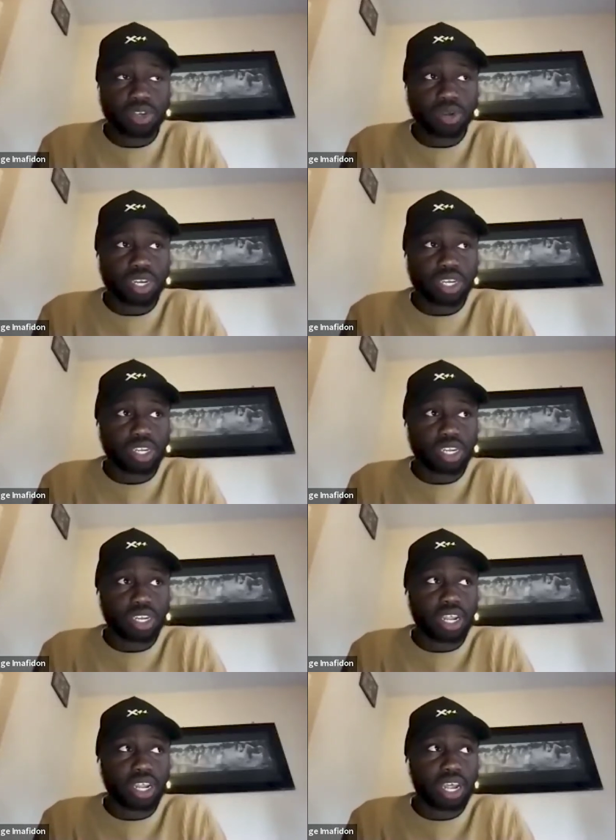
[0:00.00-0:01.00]
um,
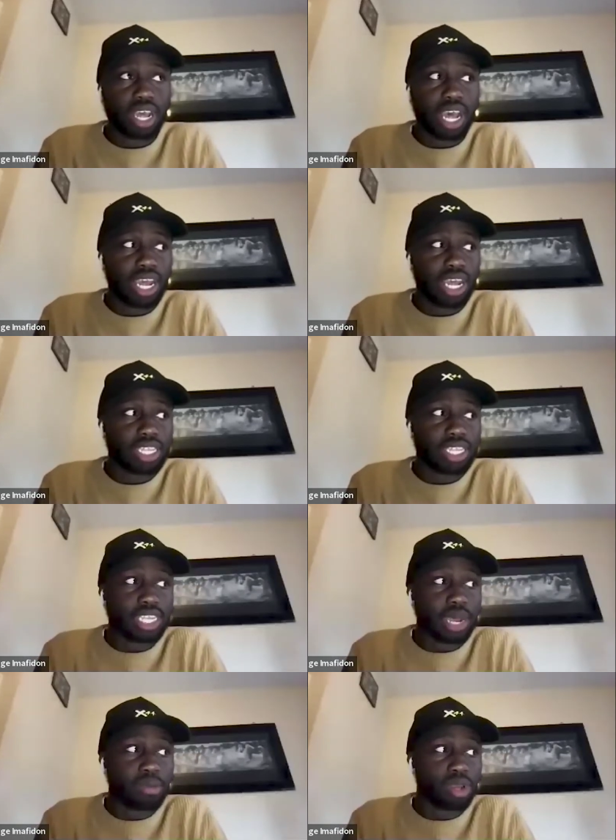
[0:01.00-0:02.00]
situation. And
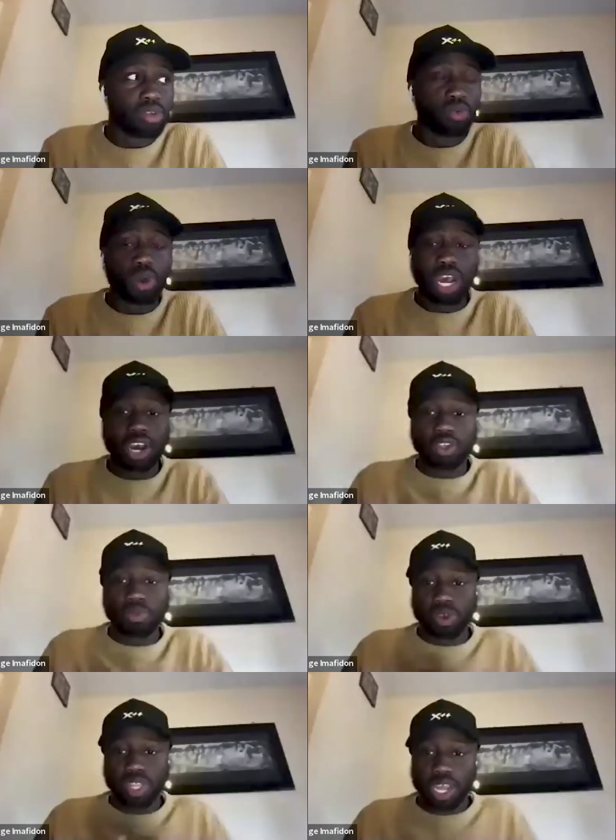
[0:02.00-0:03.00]
at that time, in terms of what
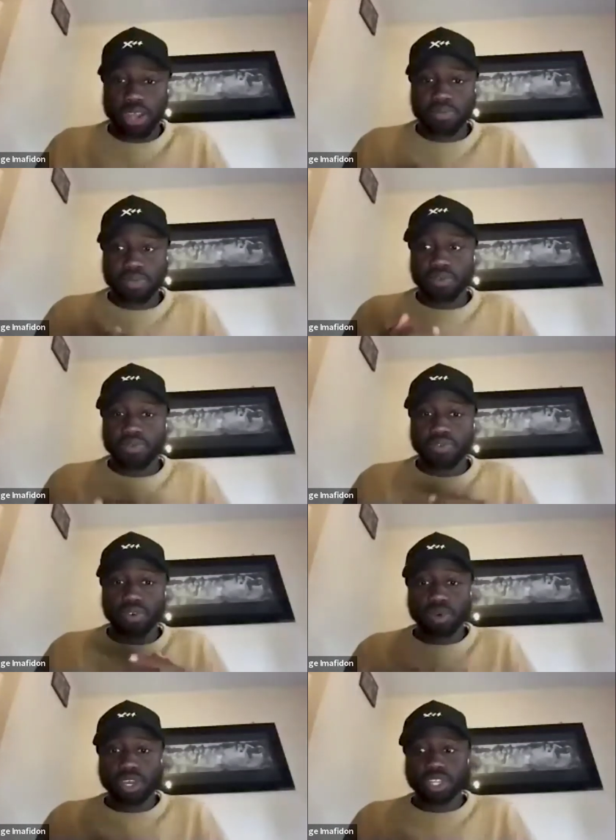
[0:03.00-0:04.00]
I was putting that
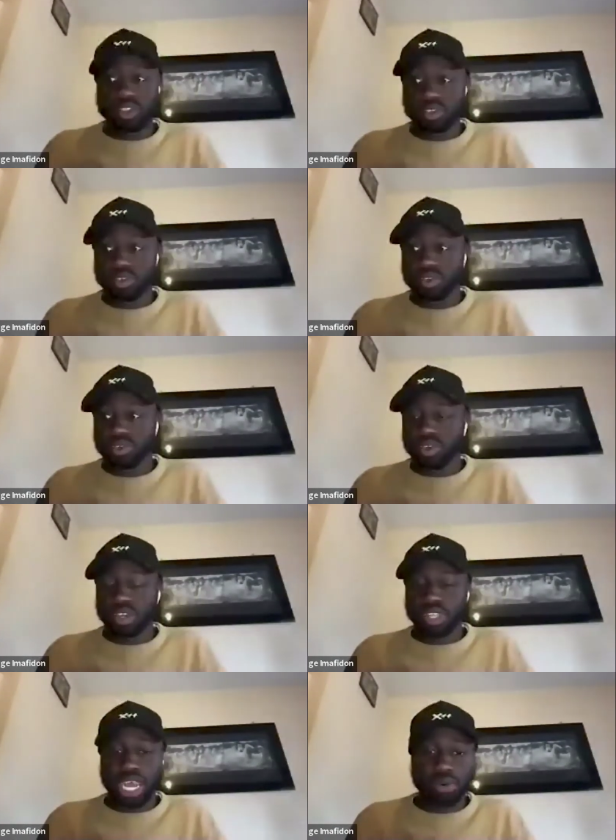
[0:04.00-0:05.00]
fuel into,
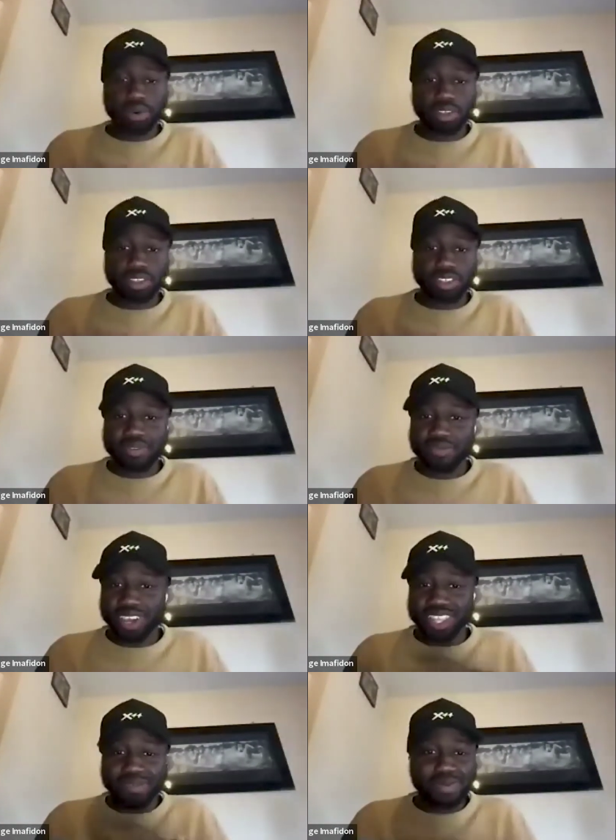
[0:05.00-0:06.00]
that was the
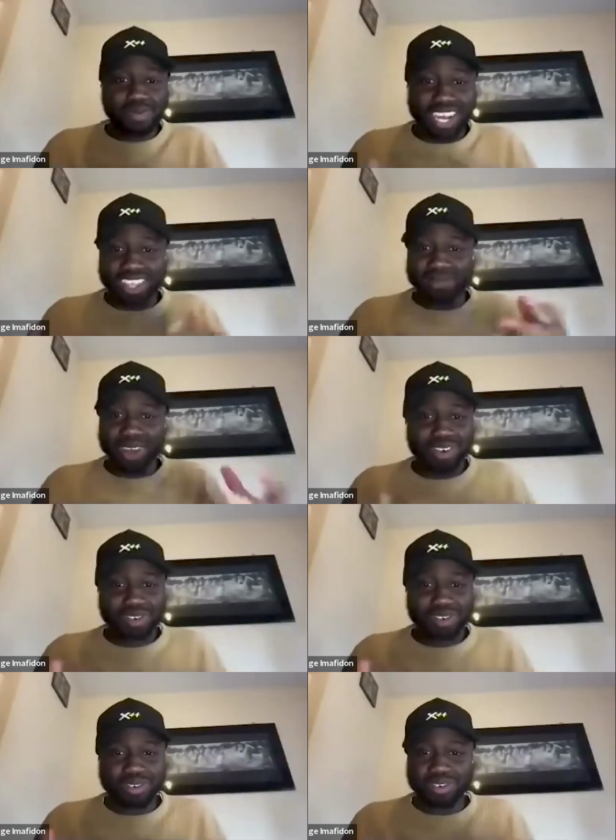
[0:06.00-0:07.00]
fixing bikes in my
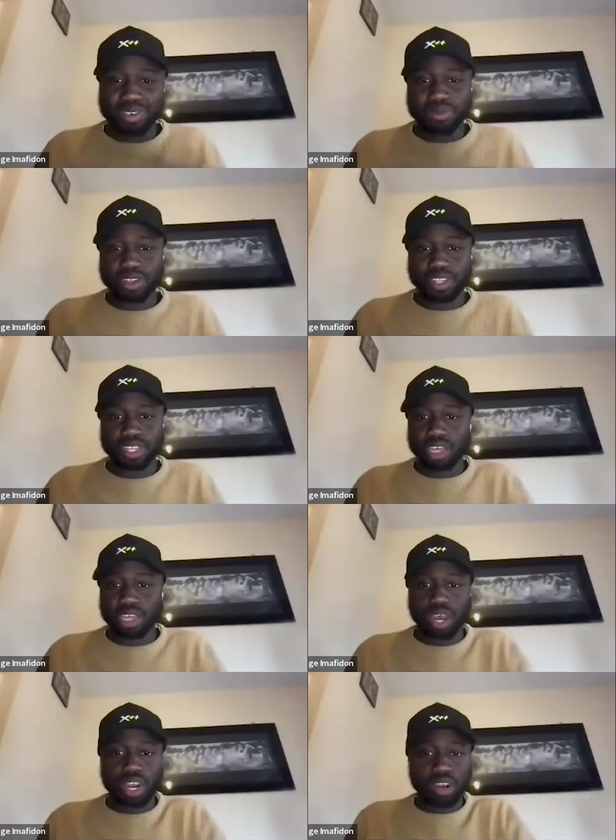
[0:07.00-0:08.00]
local community. That's what
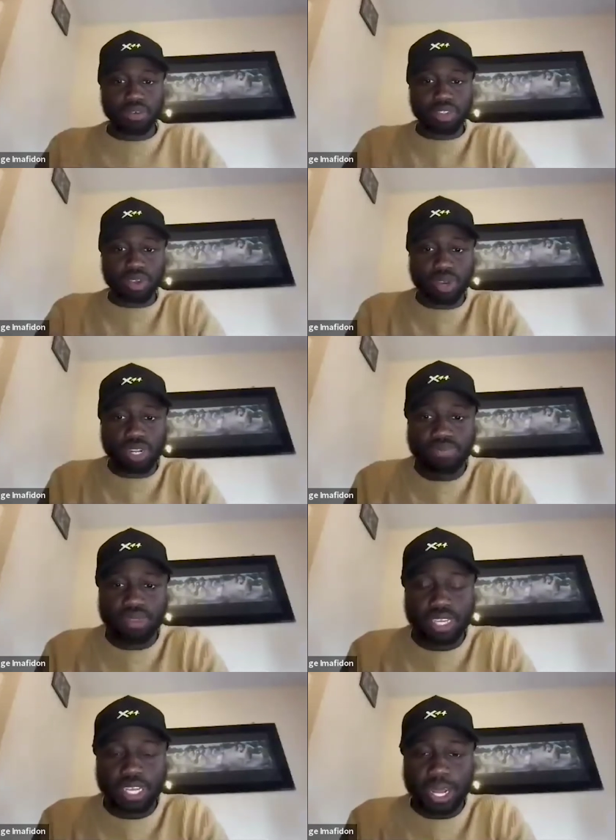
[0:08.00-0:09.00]
I love doing.
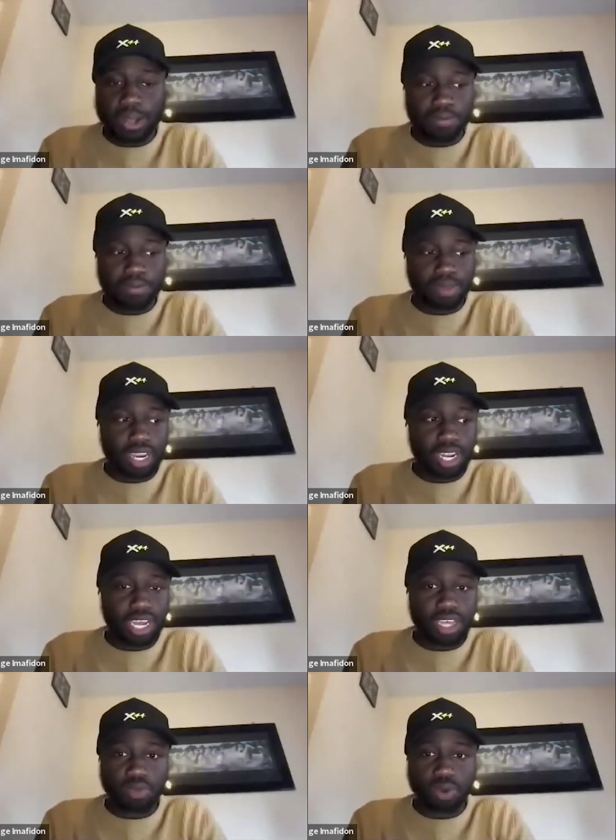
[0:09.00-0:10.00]
Um, and then
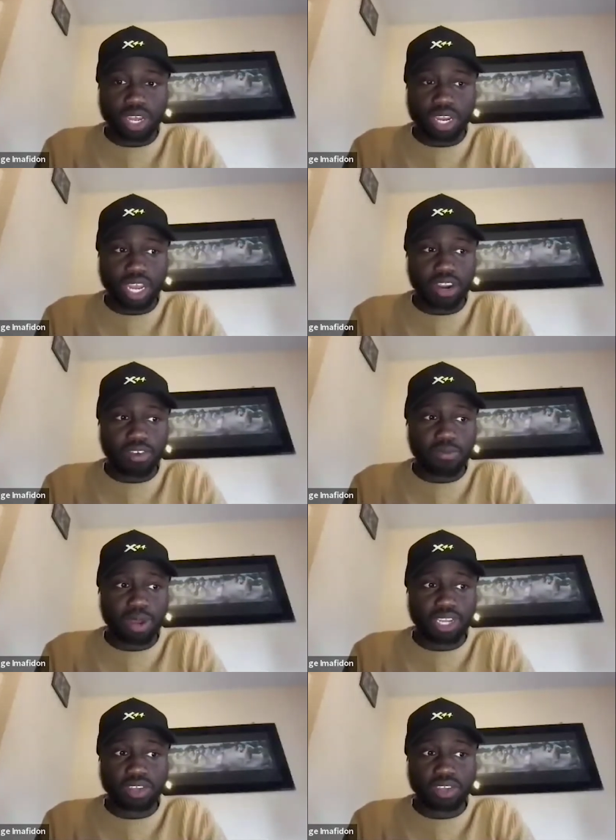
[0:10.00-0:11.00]
that's where the kind of
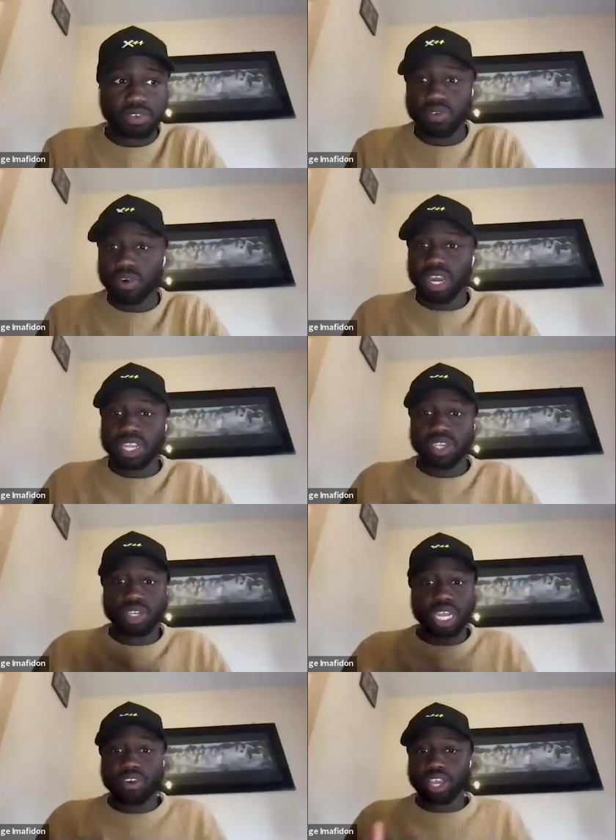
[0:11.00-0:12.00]
passion for
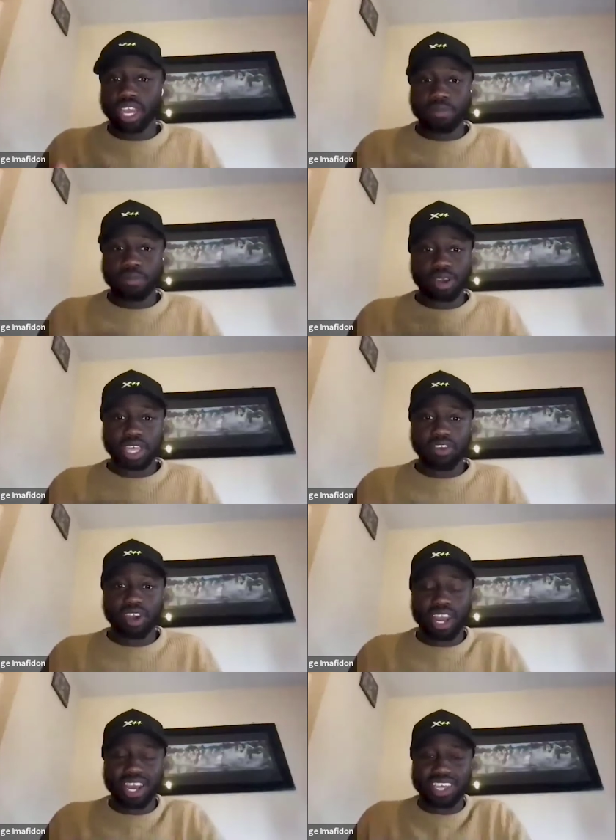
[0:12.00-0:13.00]
engineering came because I
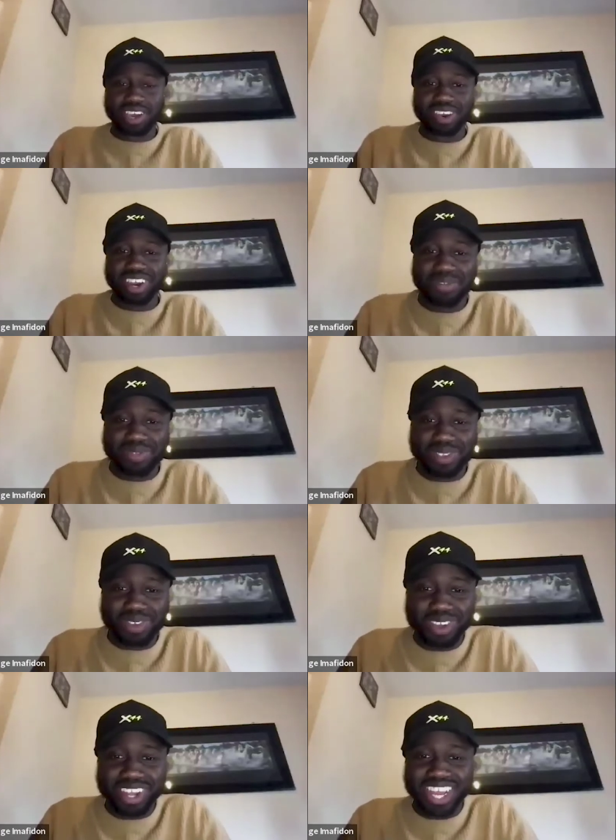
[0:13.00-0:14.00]
realized I would love
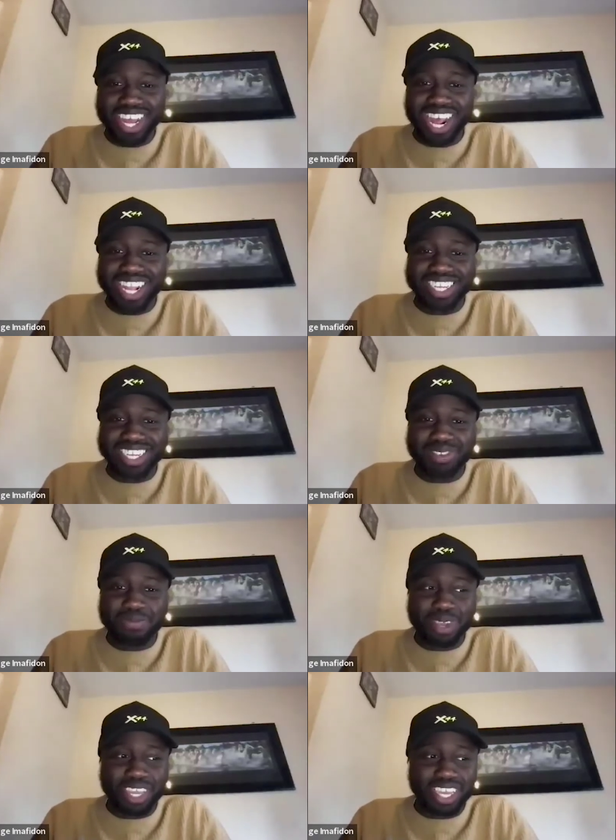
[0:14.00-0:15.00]
to actually
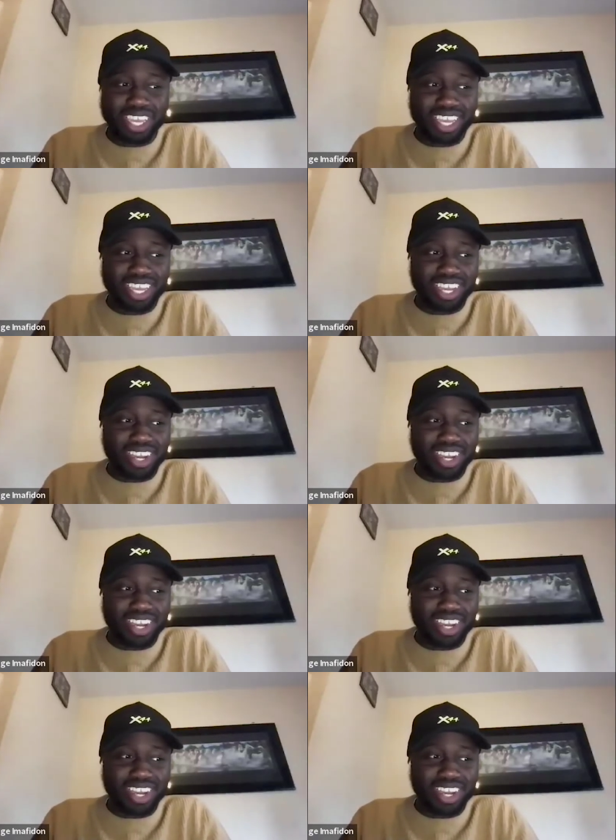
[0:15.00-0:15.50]
be